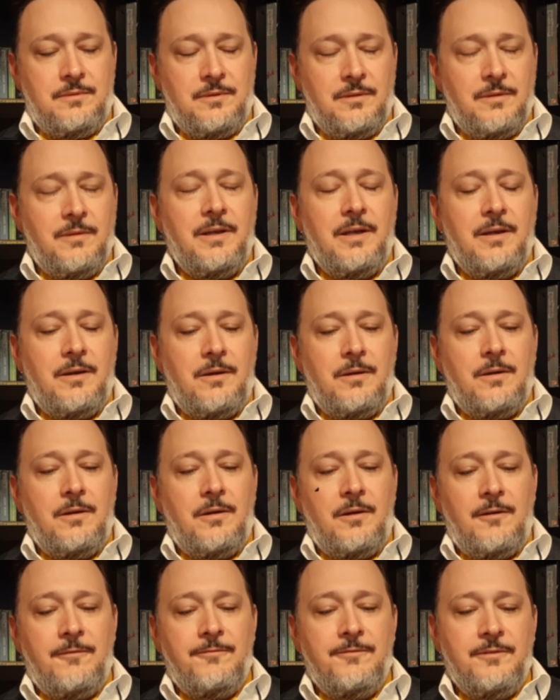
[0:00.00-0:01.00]
We are
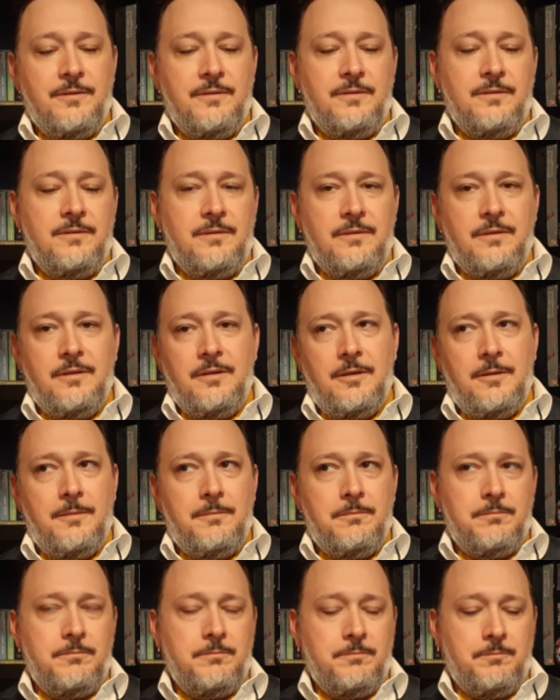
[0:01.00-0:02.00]

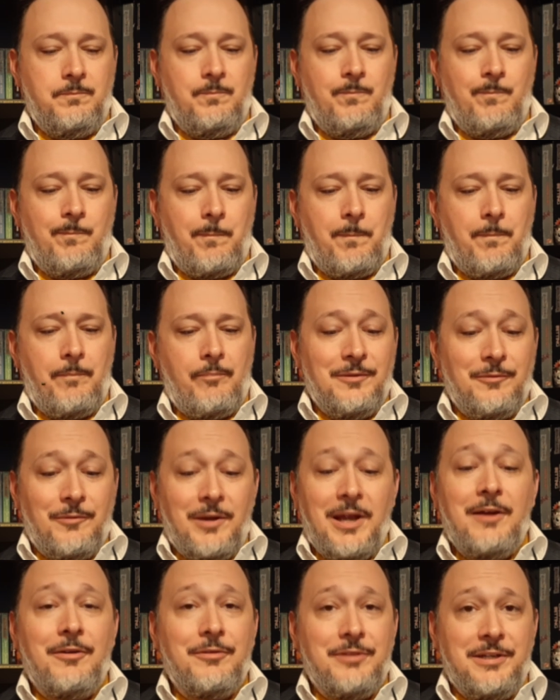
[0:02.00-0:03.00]
often
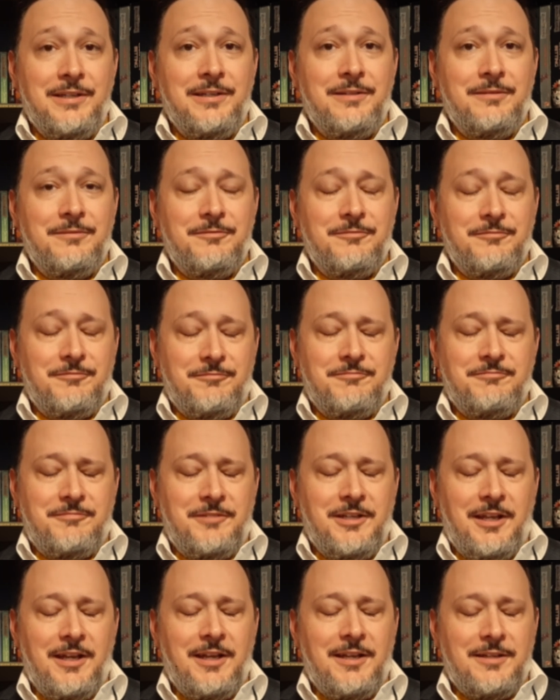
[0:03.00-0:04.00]
rowdy.
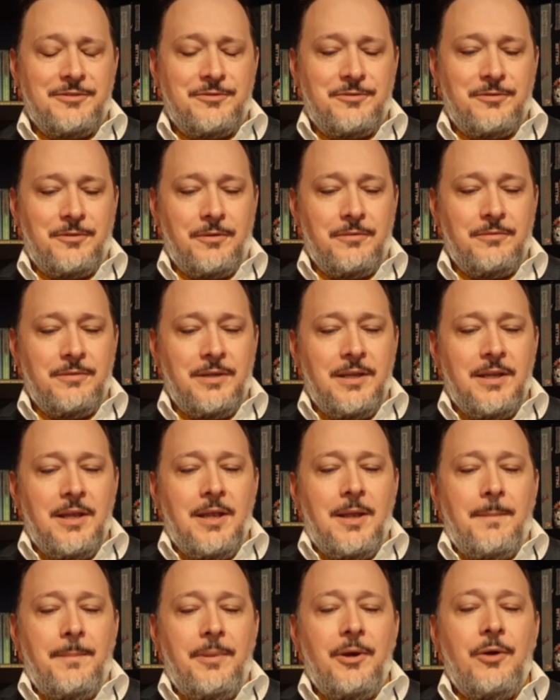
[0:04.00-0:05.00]
It is true.
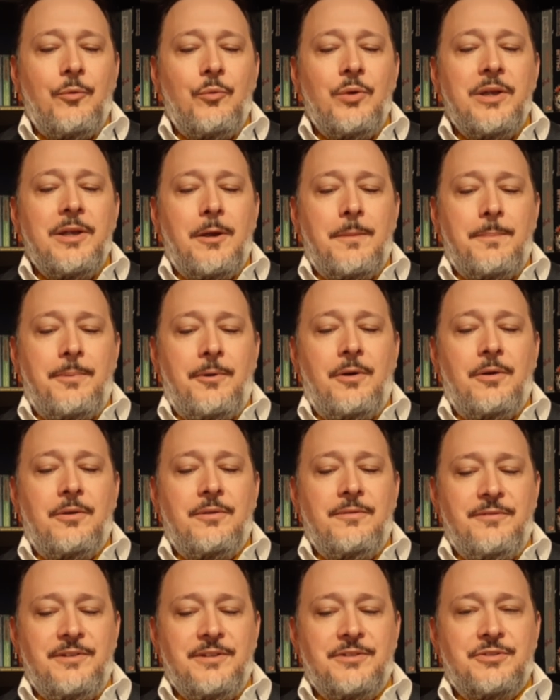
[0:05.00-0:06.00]
But we are part
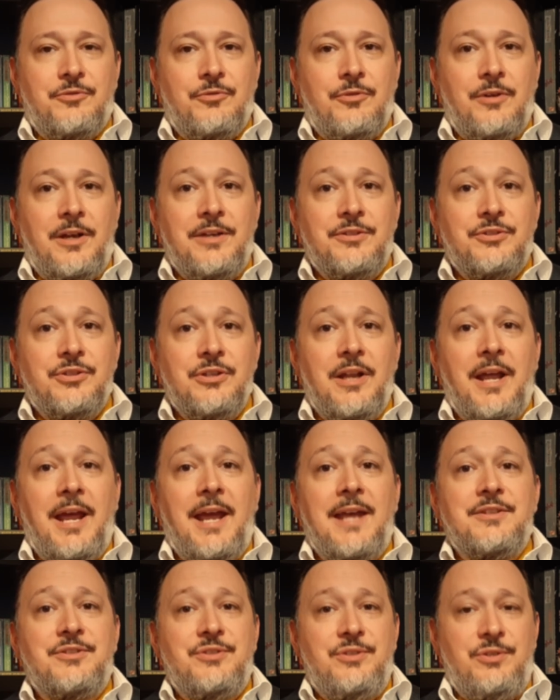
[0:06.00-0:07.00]
of this creation
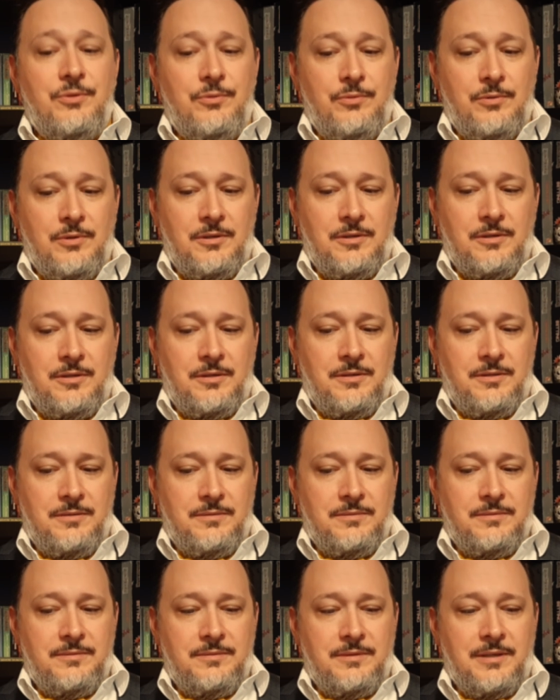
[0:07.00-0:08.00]
as you are.
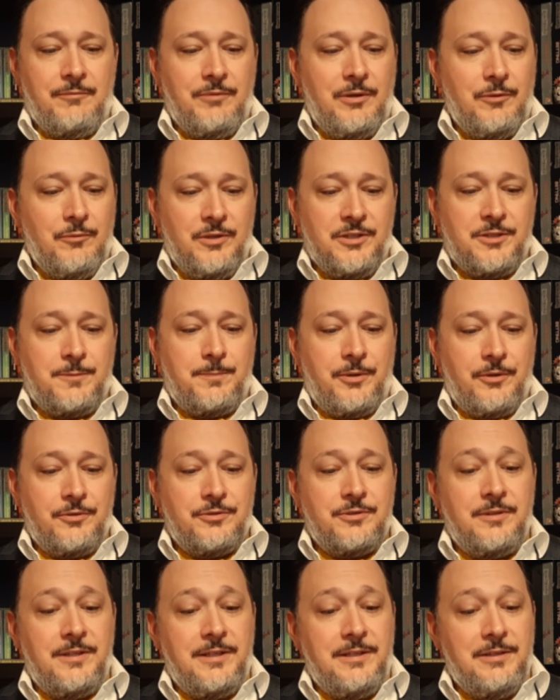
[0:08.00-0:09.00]
And we once
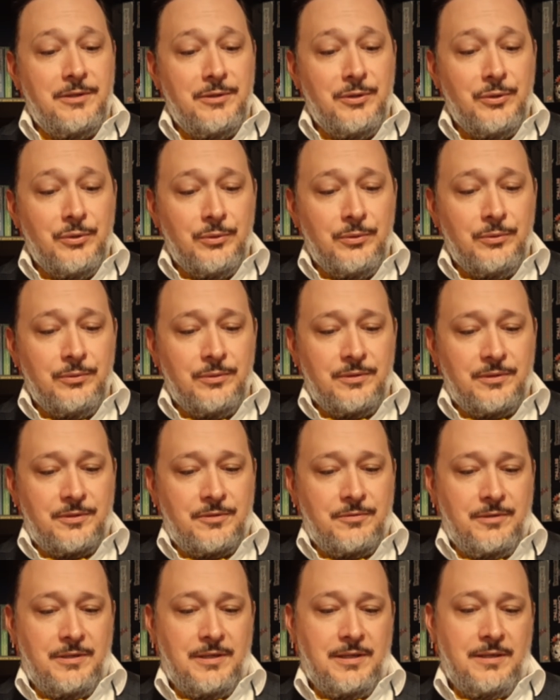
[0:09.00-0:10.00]
personally knew the
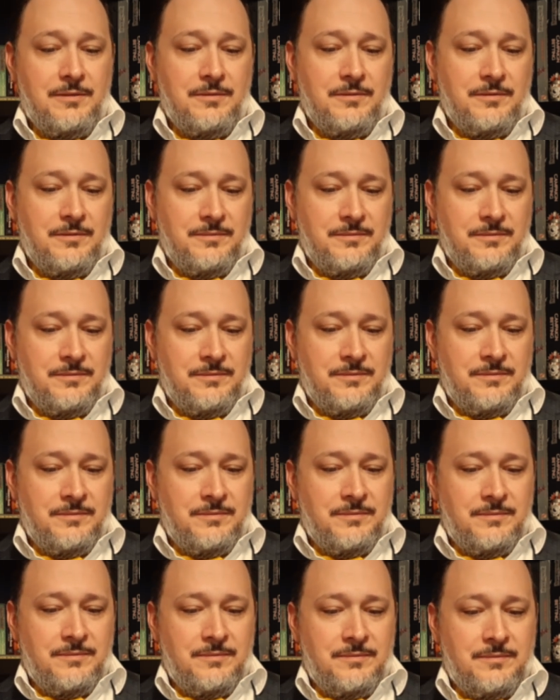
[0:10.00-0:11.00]
Creator.
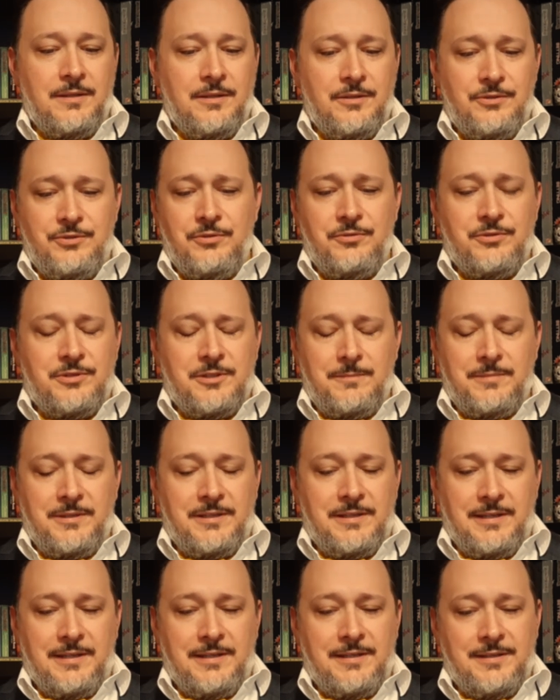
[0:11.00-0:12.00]
The Jews simply
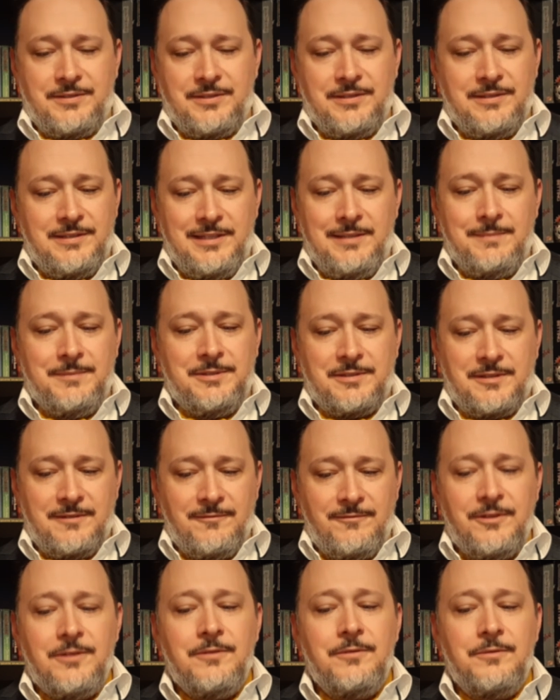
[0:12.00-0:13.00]
got us and demons
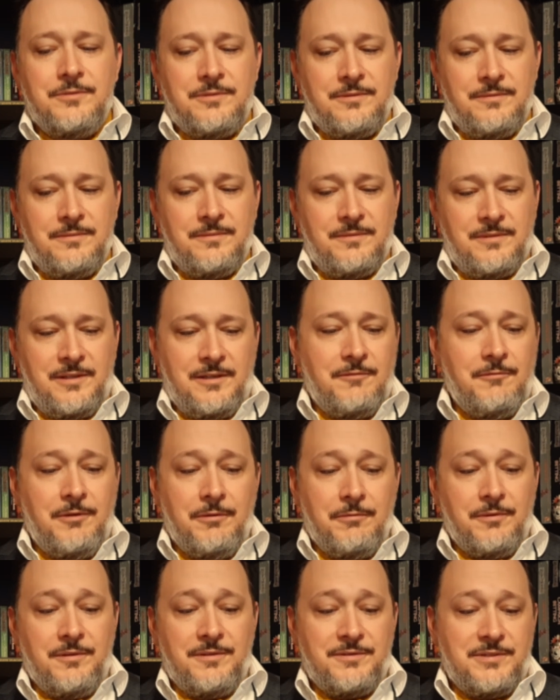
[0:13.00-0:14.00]
confused, thinking we
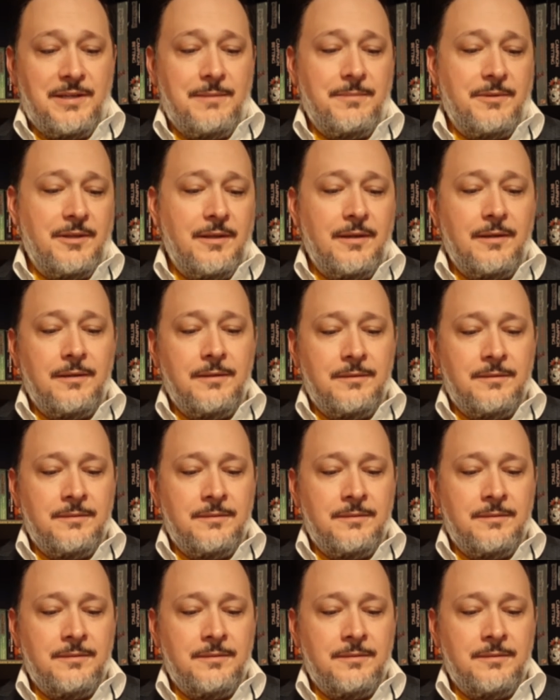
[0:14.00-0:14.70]
were the same thing.